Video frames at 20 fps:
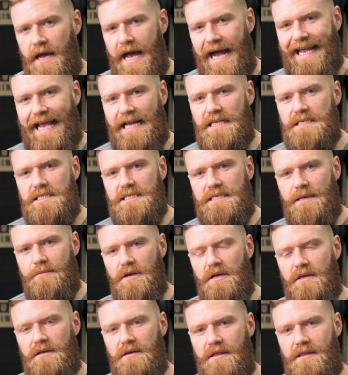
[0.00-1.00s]
Again,
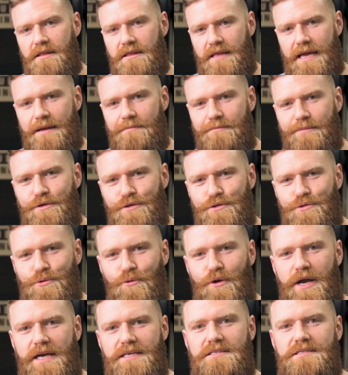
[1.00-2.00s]
similar theme to
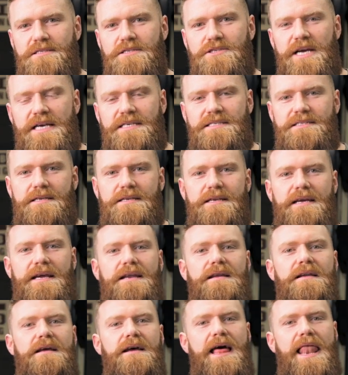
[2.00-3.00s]
what I suggested
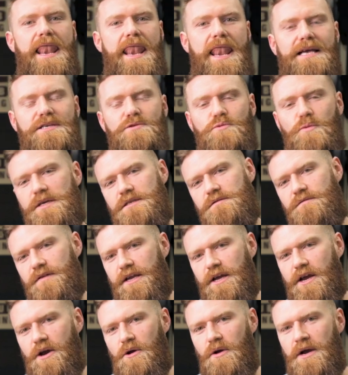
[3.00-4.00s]
in last week's
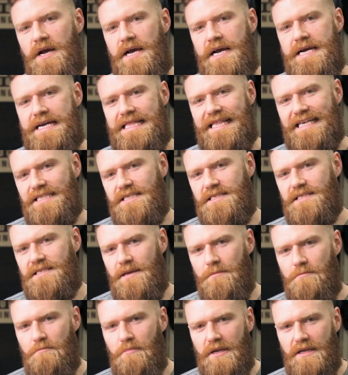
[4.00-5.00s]
video. The
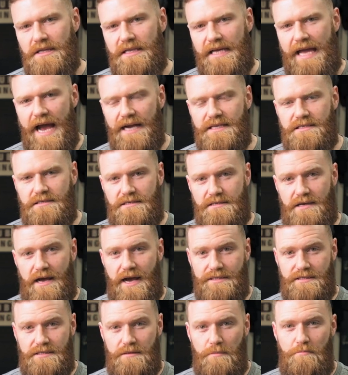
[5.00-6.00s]
simpler the
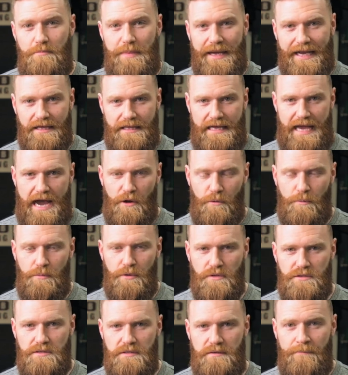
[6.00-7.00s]
exercise, the bigger the
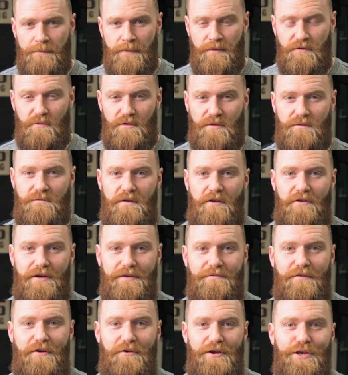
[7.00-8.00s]
output. So it's very,
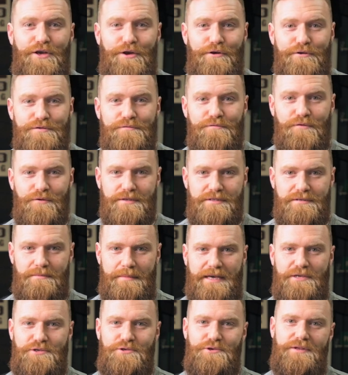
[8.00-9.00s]
very useful to
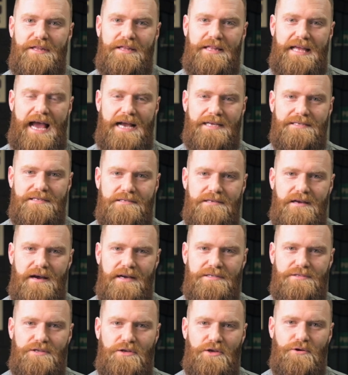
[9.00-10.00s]
make sure that the
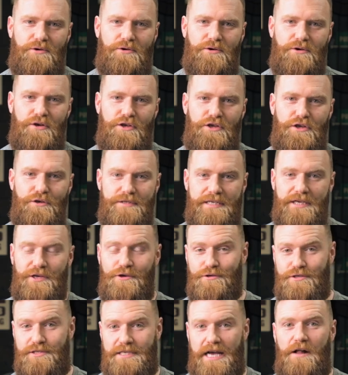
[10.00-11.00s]
exercise that you're using
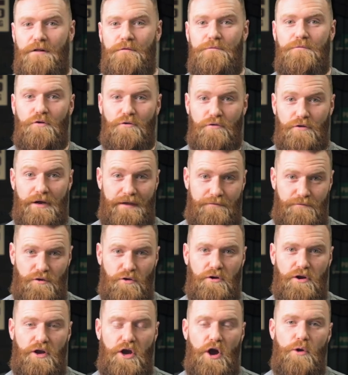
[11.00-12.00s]
yourself, or if
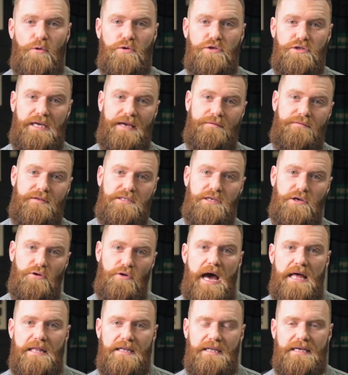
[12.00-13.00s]
you're a coach, giving to
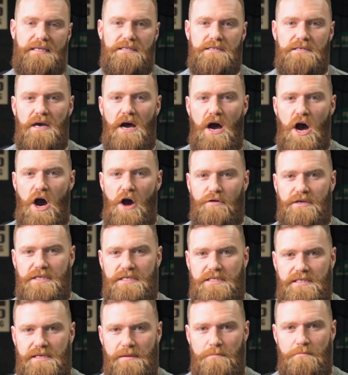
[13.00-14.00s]
your athletes, are
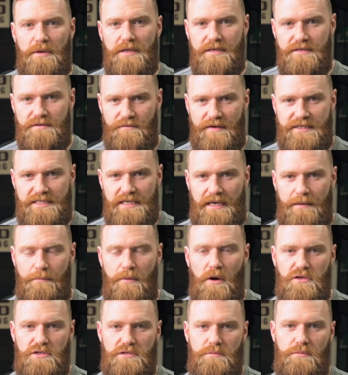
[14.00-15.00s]
as simple as physically
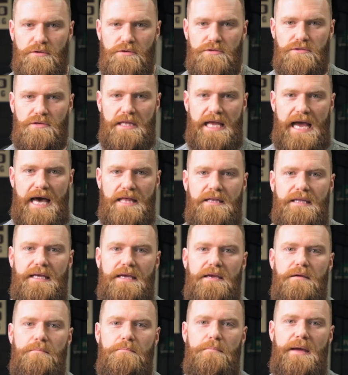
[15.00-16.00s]
possible so the
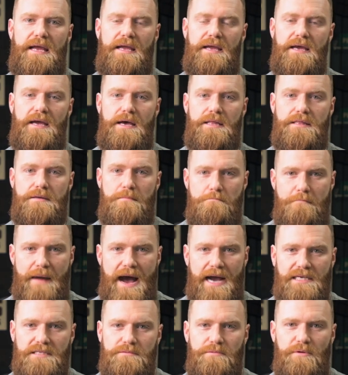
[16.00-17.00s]
athlete can make the
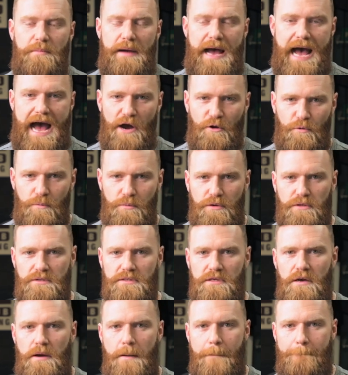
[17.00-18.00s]
maximum
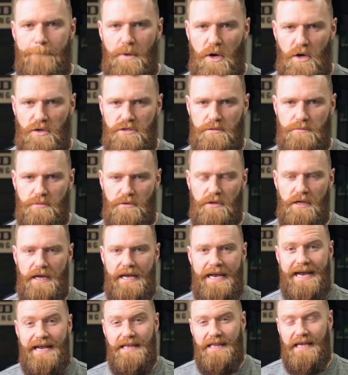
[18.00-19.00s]
output possible.
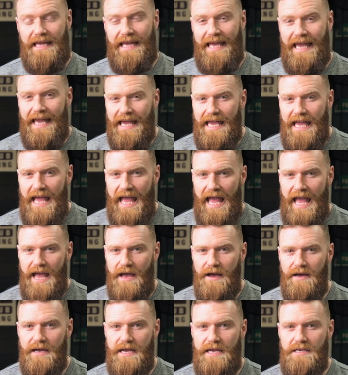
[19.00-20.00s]
The key
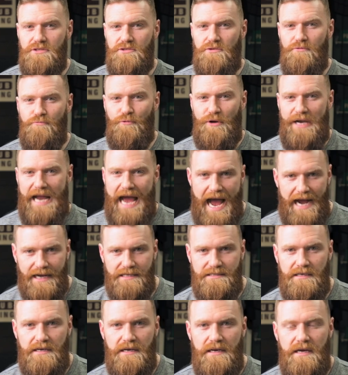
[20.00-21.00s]
here is to
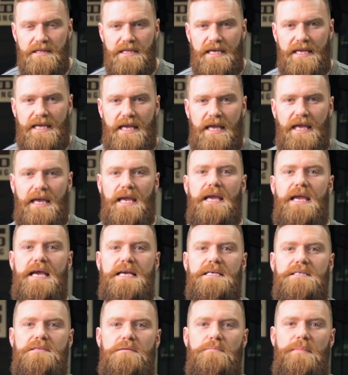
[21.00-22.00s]
react. The key
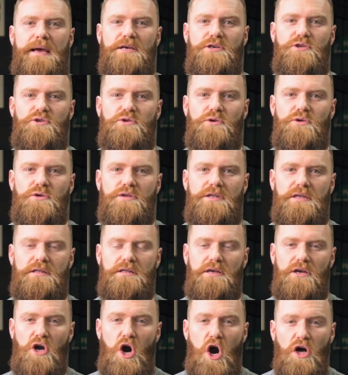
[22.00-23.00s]
is to make sure that
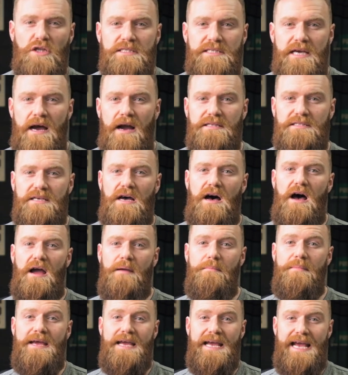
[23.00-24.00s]
the contact
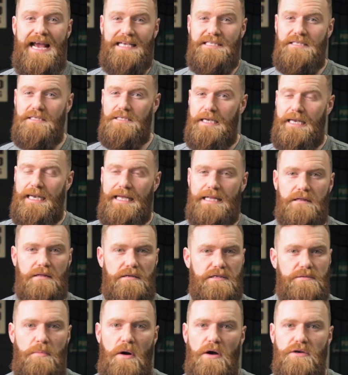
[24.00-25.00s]
time is as
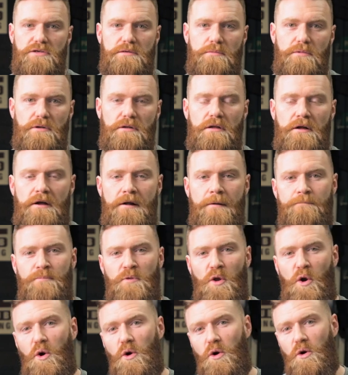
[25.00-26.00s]
little as possible,
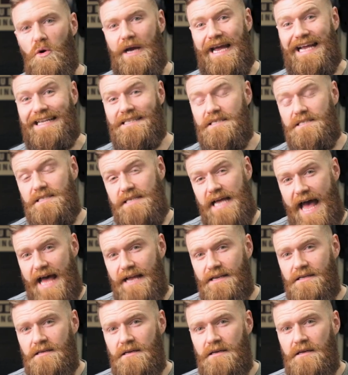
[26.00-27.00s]
or
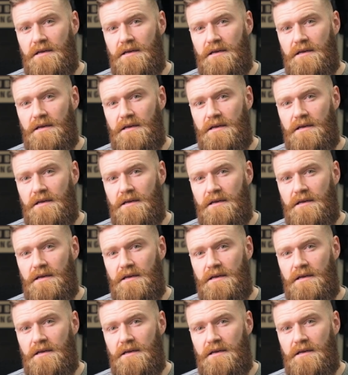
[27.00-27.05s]
instead,